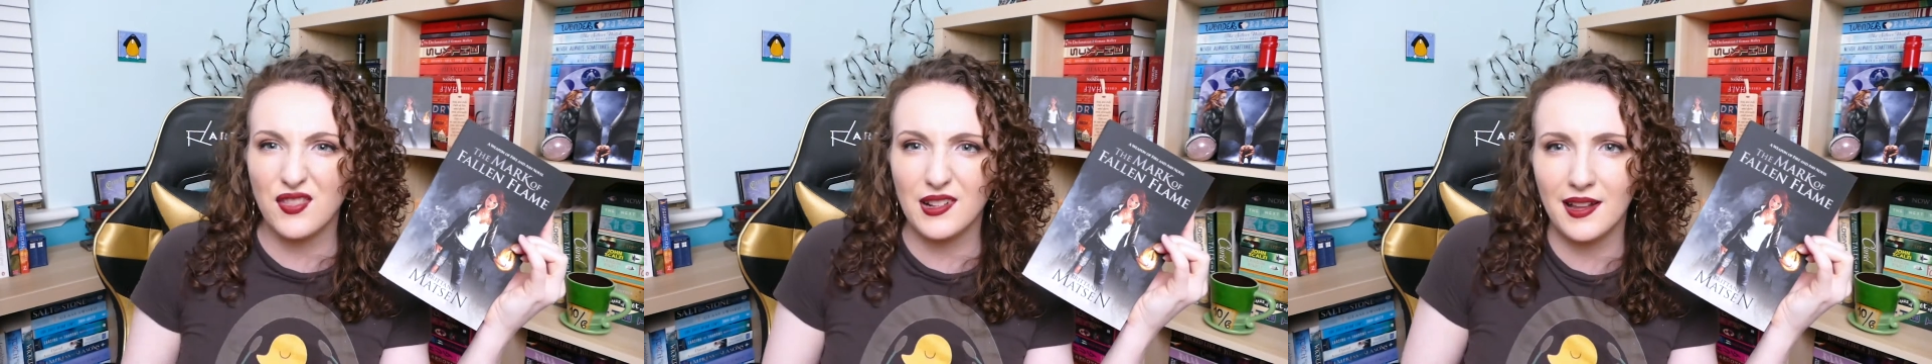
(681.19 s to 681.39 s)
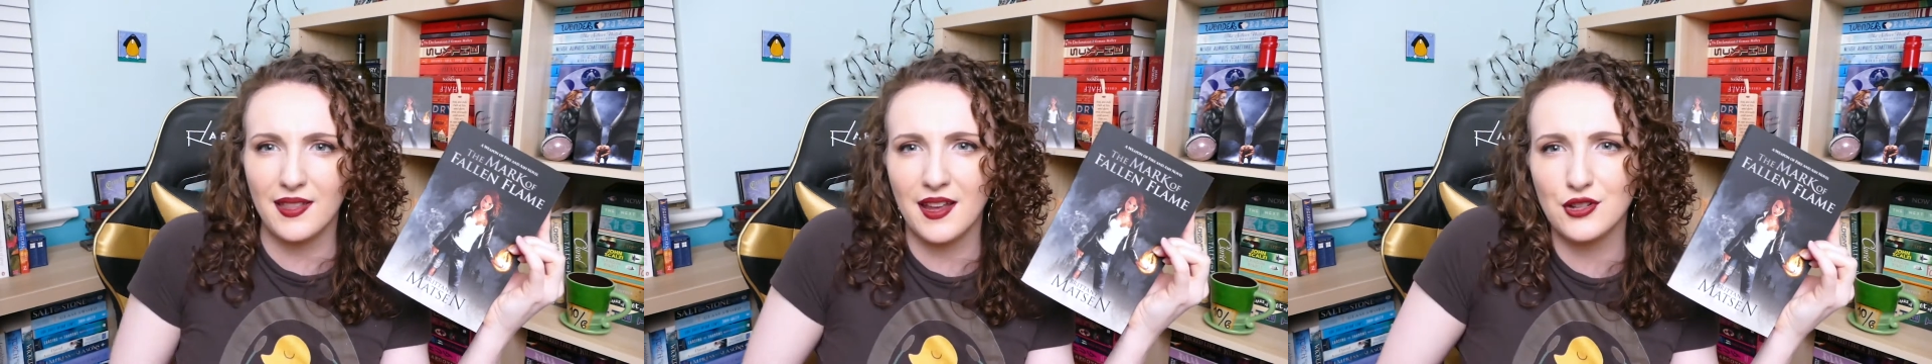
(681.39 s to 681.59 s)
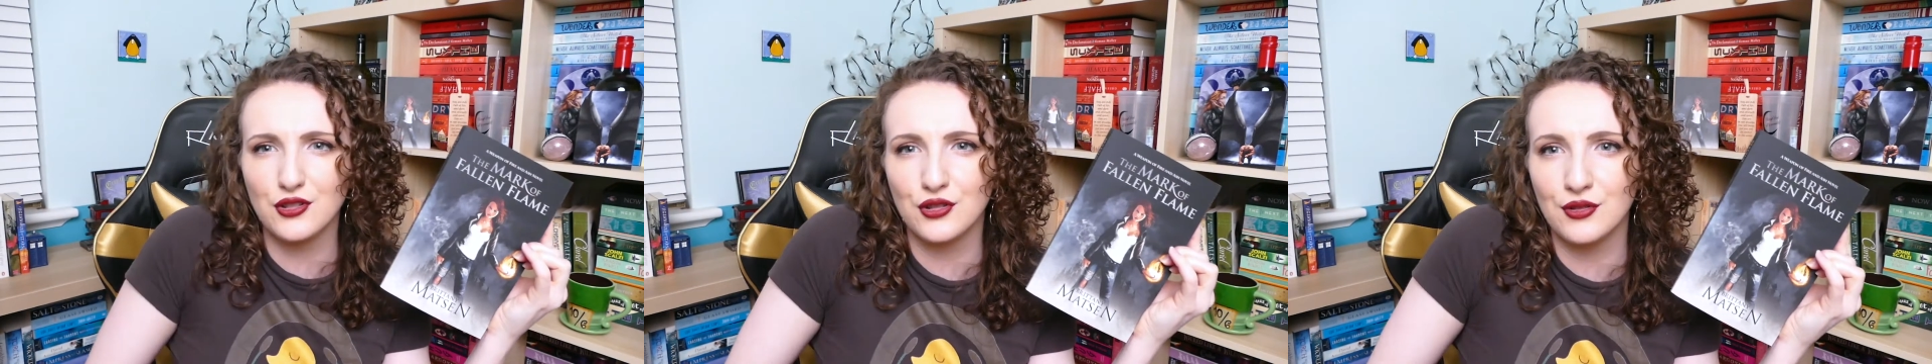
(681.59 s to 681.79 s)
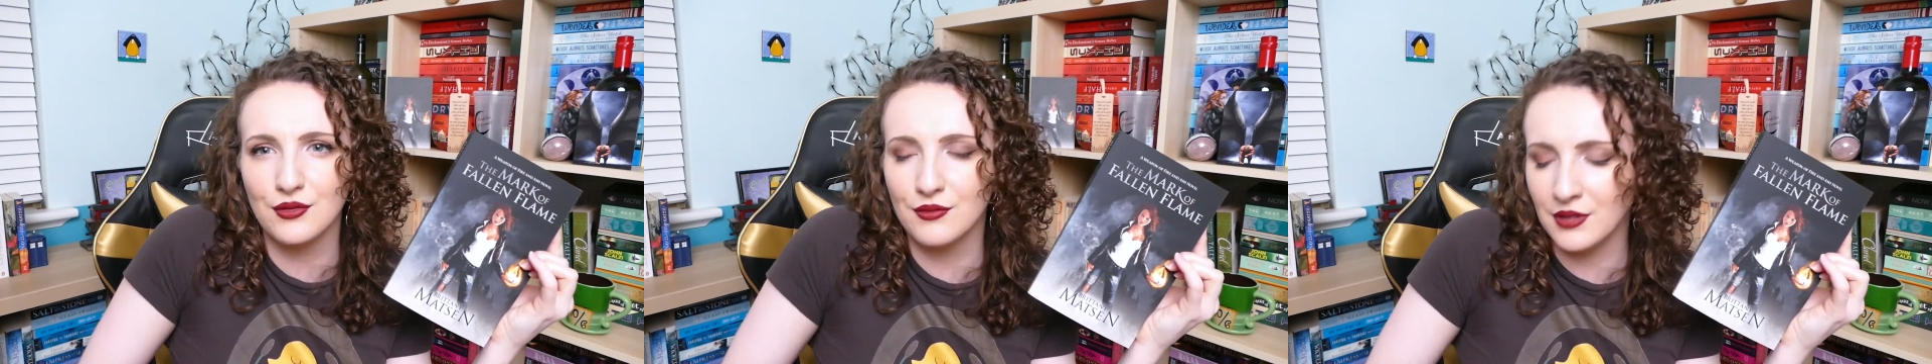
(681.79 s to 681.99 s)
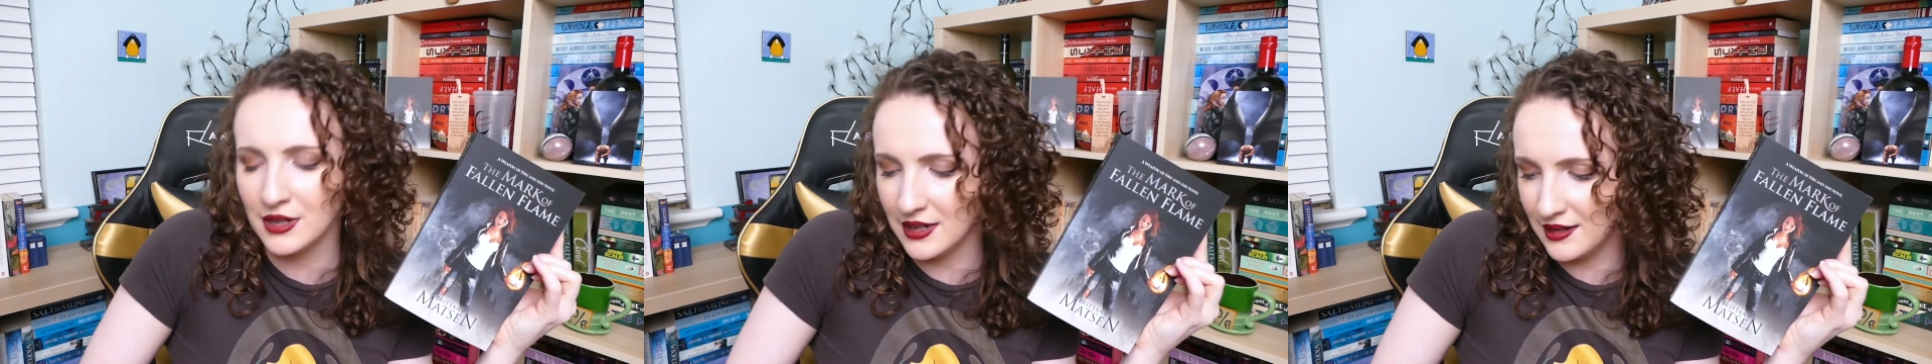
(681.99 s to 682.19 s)
like
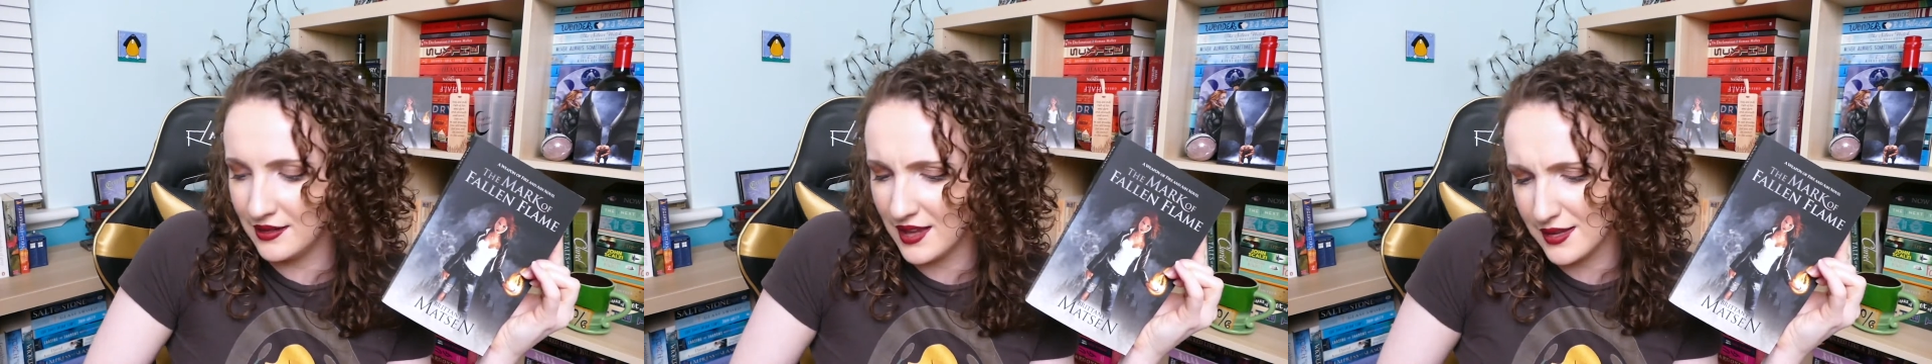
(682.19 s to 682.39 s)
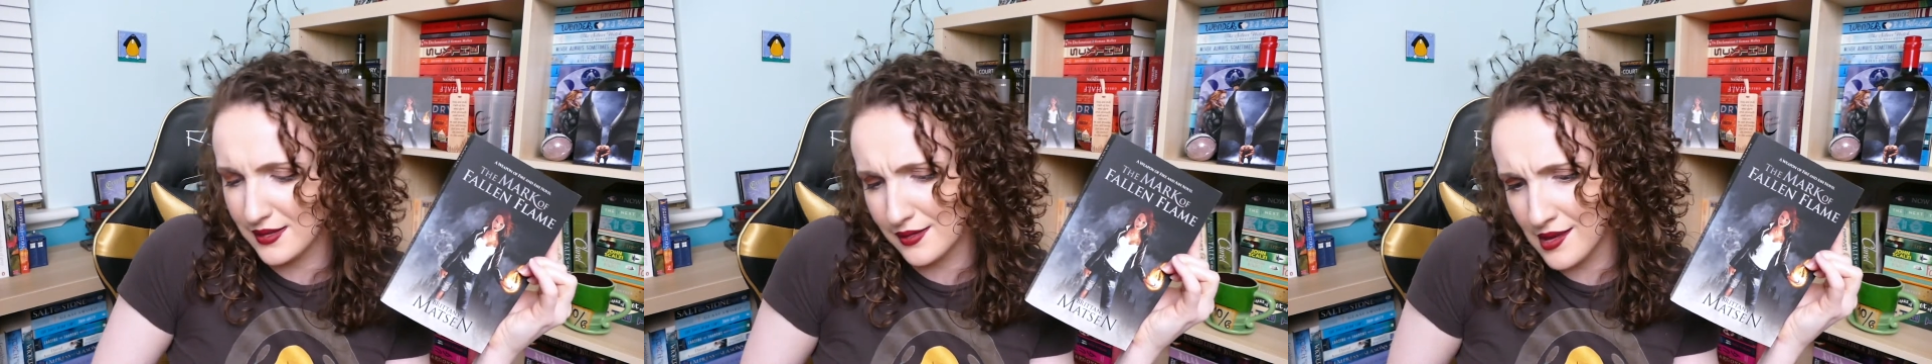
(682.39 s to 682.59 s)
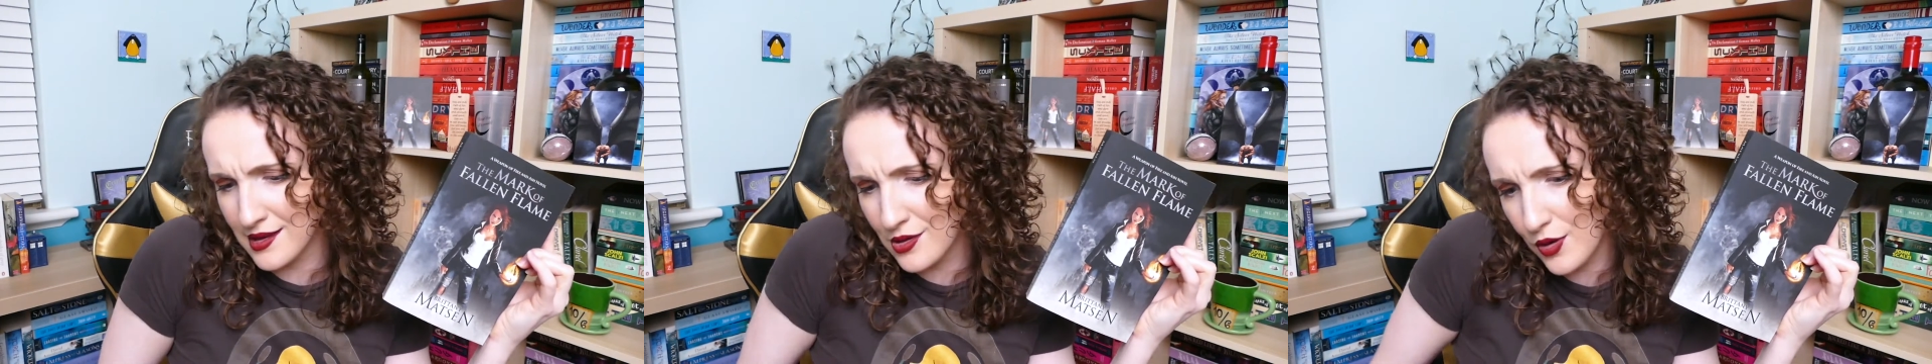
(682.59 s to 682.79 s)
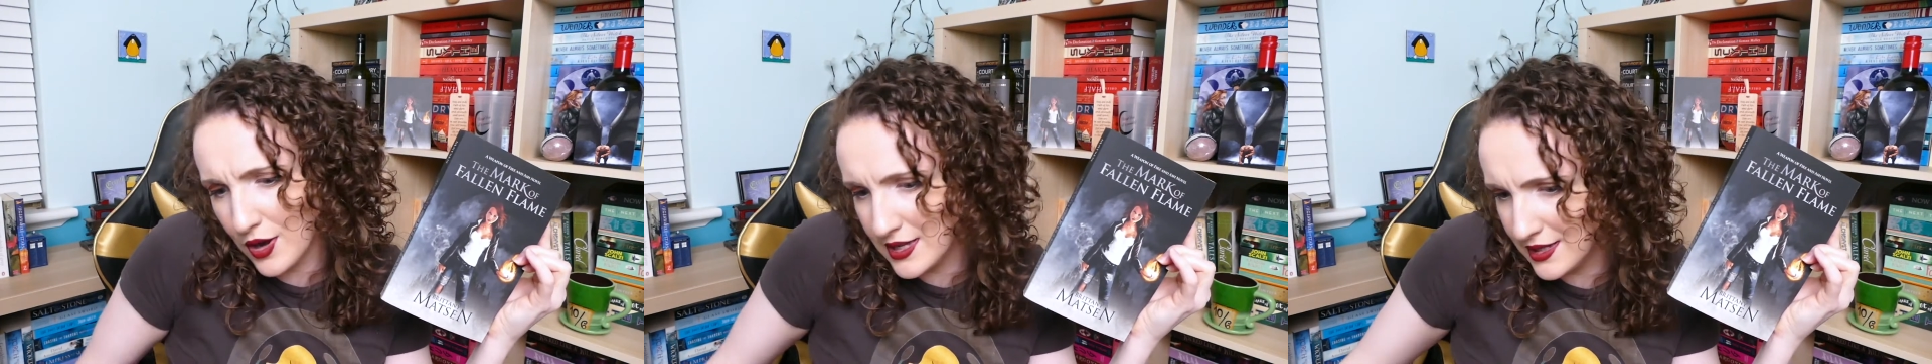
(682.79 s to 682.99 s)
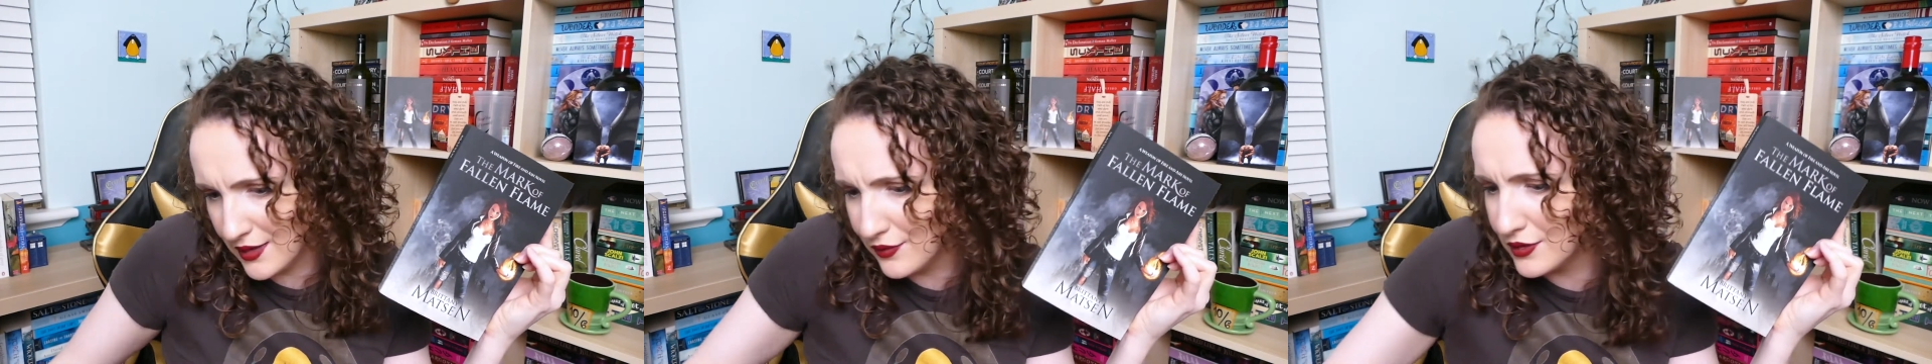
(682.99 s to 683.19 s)
that's like quite
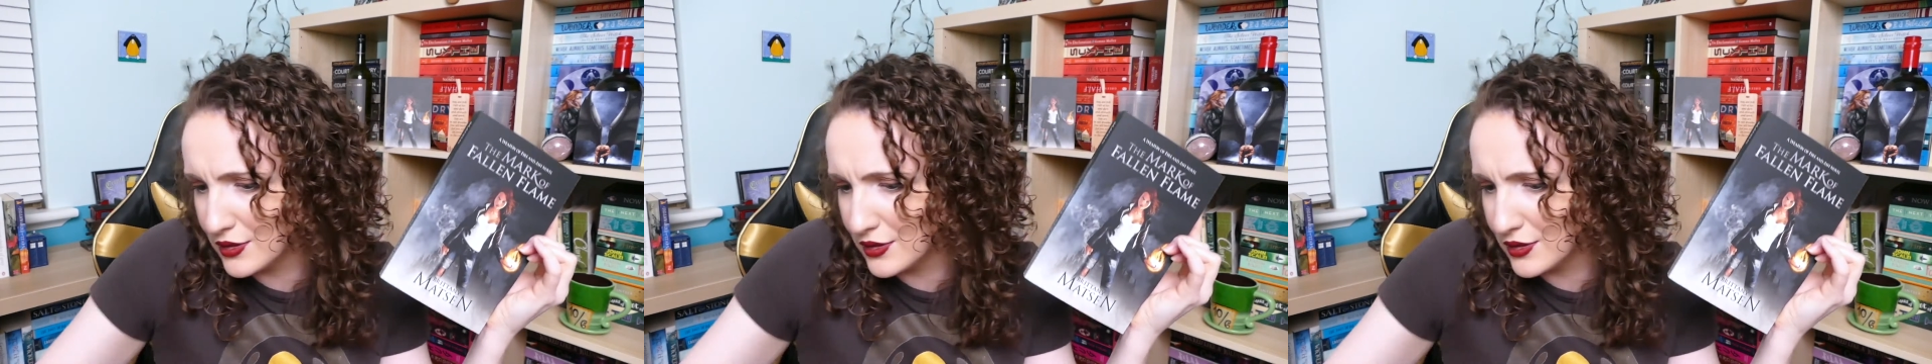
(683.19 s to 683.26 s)
different